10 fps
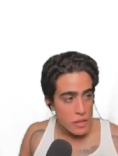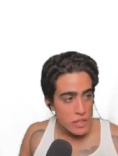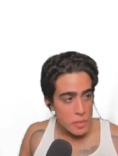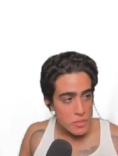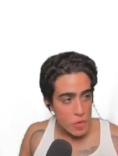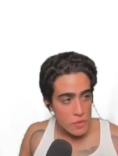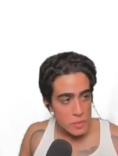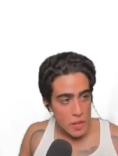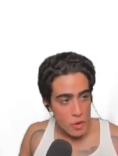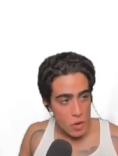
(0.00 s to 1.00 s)
Samsonova's
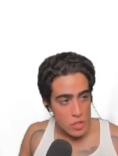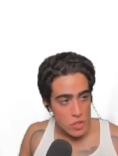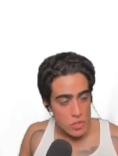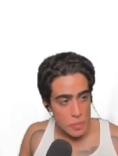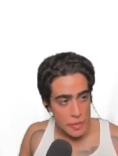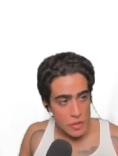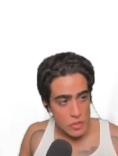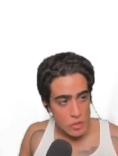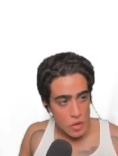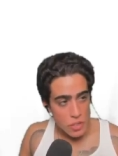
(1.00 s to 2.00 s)
mother also attributed her
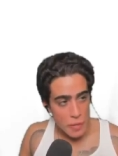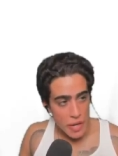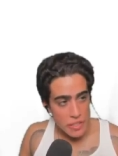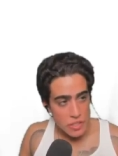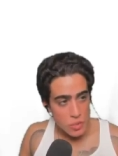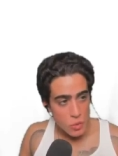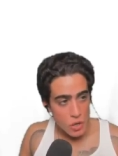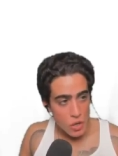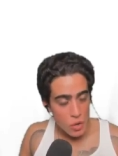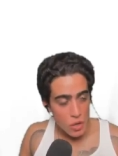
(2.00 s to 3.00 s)
daughter's passing to a
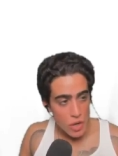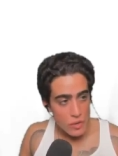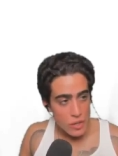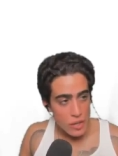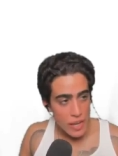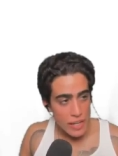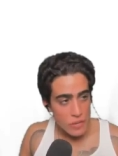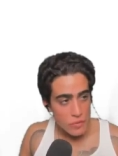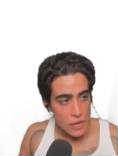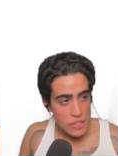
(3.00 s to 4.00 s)
cholera like
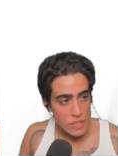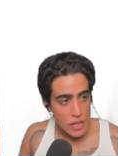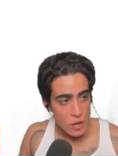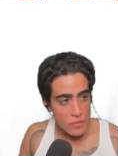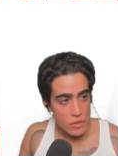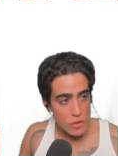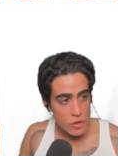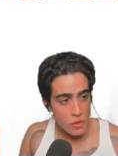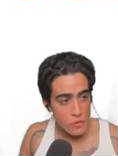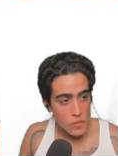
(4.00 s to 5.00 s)
infection. However,
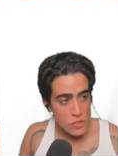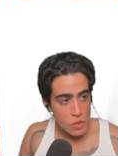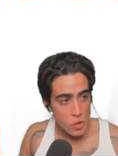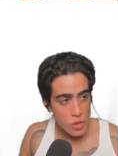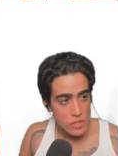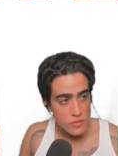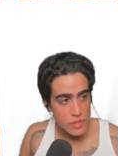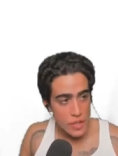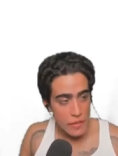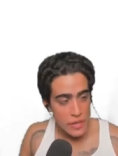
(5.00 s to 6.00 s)
her official cause of
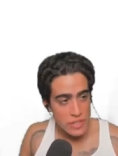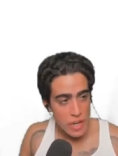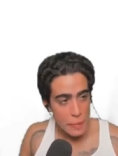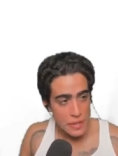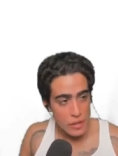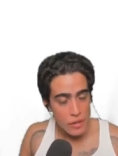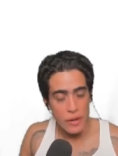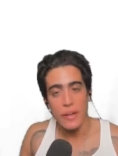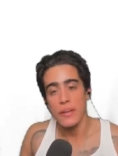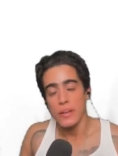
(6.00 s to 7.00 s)
death has not been declared.
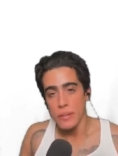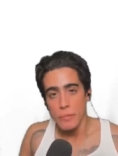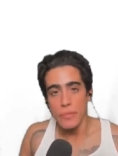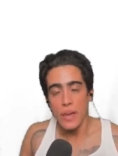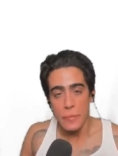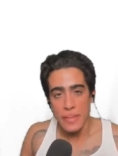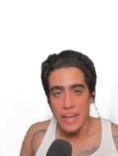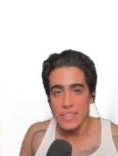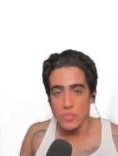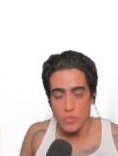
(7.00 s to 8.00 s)
I mean,
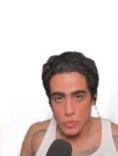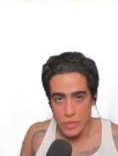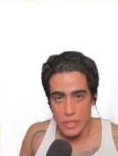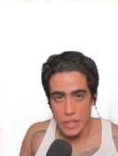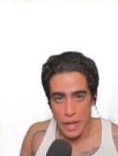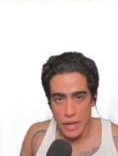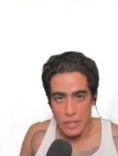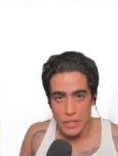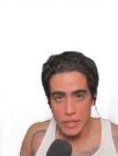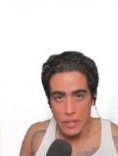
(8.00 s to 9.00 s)
that's really
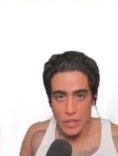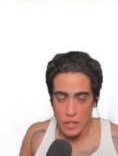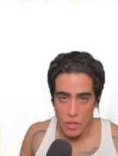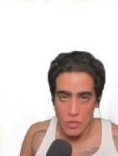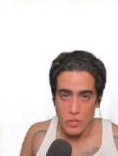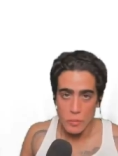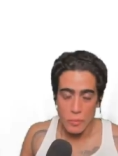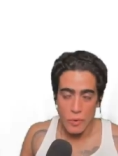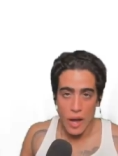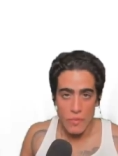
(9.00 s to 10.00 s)
likely. You know, you
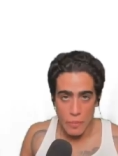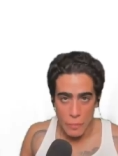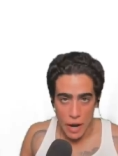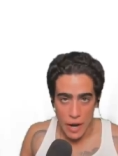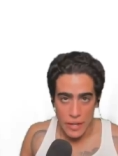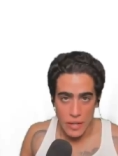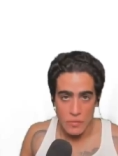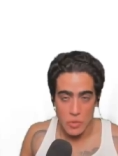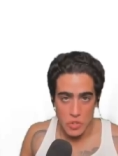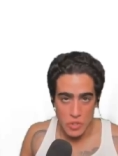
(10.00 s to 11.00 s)
deprive the body
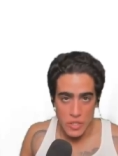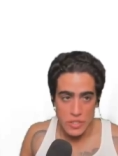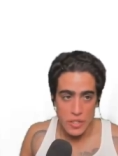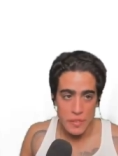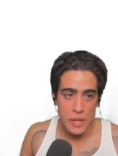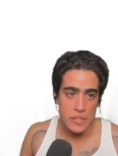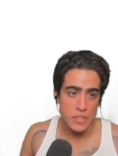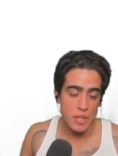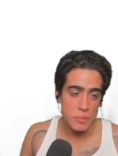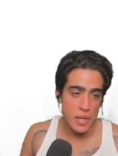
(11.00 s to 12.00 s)
of nutrition and then
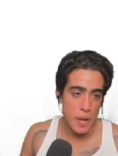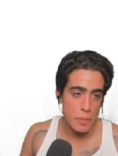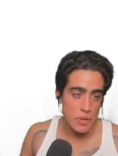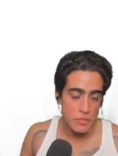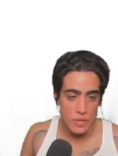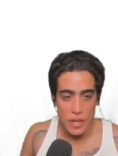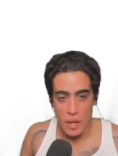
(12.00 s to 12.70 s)
some type of